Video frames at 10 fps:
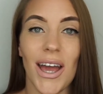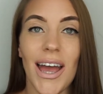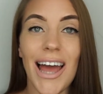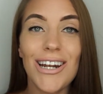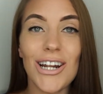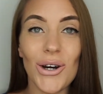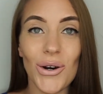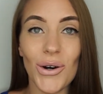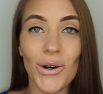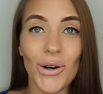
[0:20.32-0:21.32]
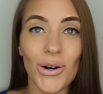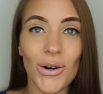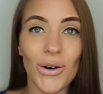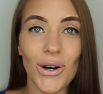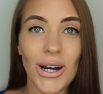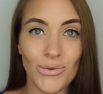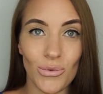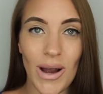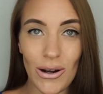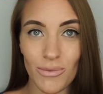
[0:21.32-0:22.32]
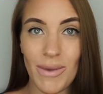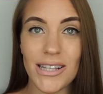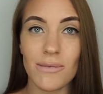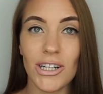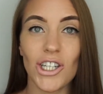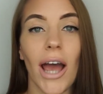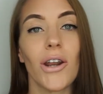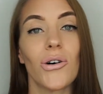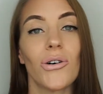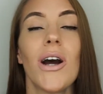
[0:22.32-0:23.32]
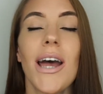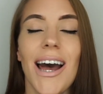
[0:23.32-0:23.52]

Hello, welcome back to my channel,